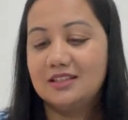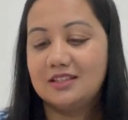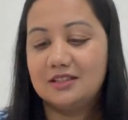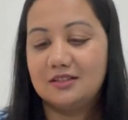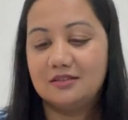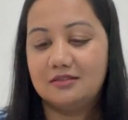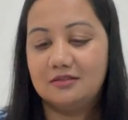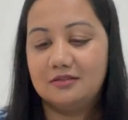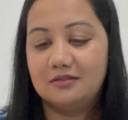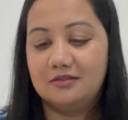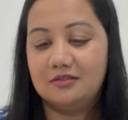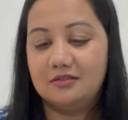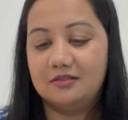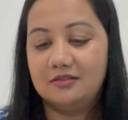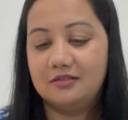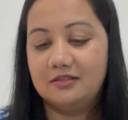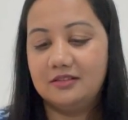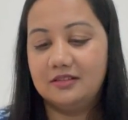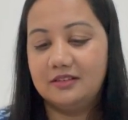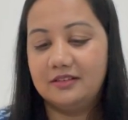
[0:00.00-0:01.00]
So
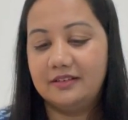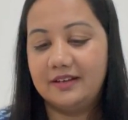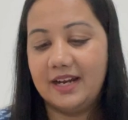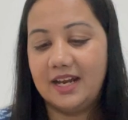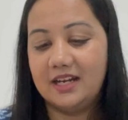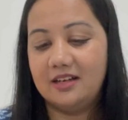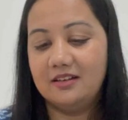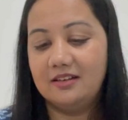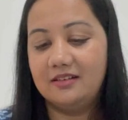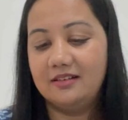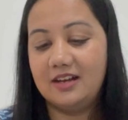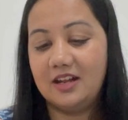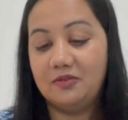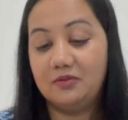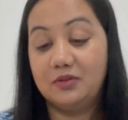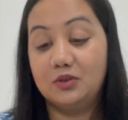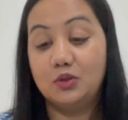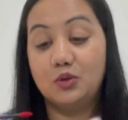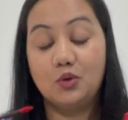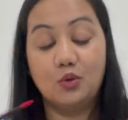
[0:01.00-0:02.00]
red
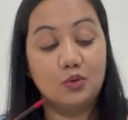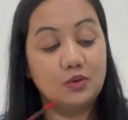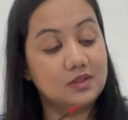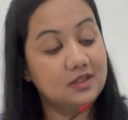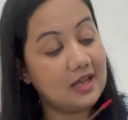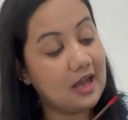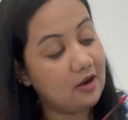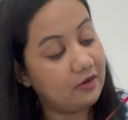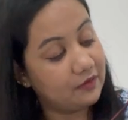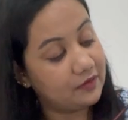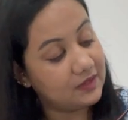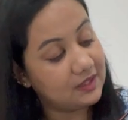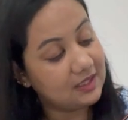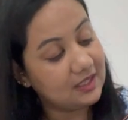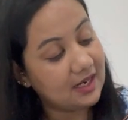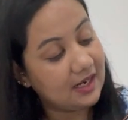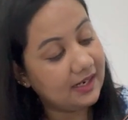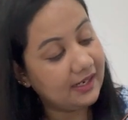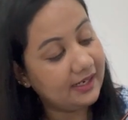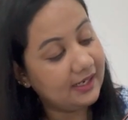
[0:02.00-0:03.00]
never goes out of
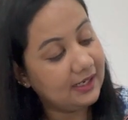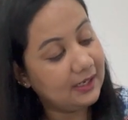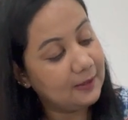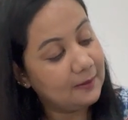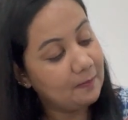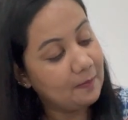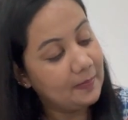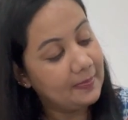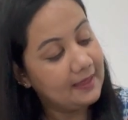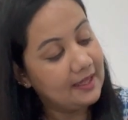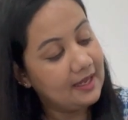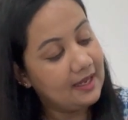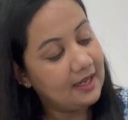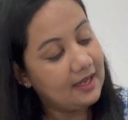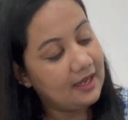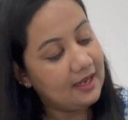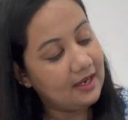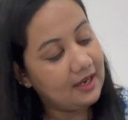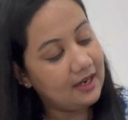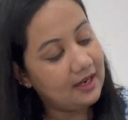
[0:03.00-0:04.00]
style.
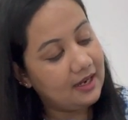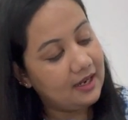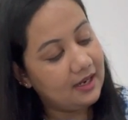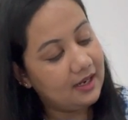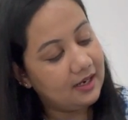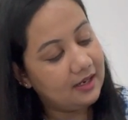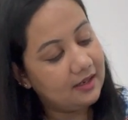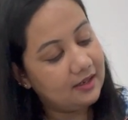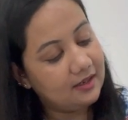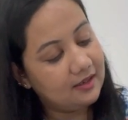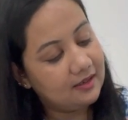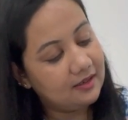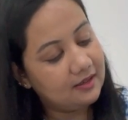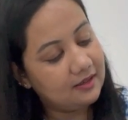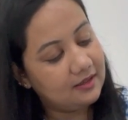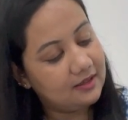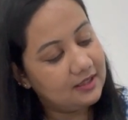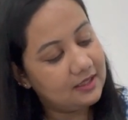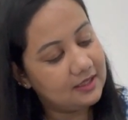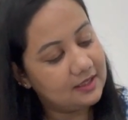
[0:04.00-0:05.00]
and
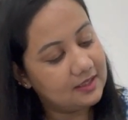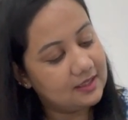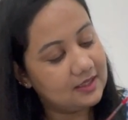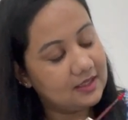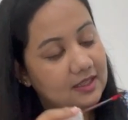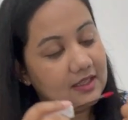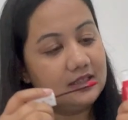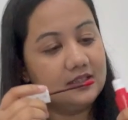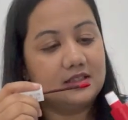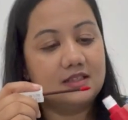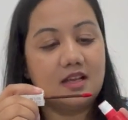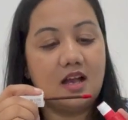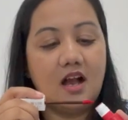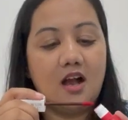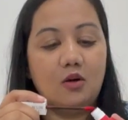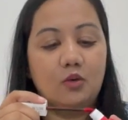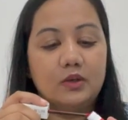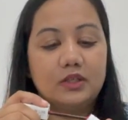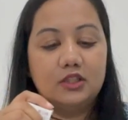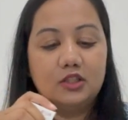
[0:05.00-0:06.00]
this is
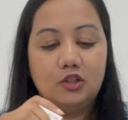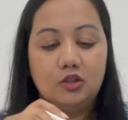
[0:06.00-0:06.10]
how it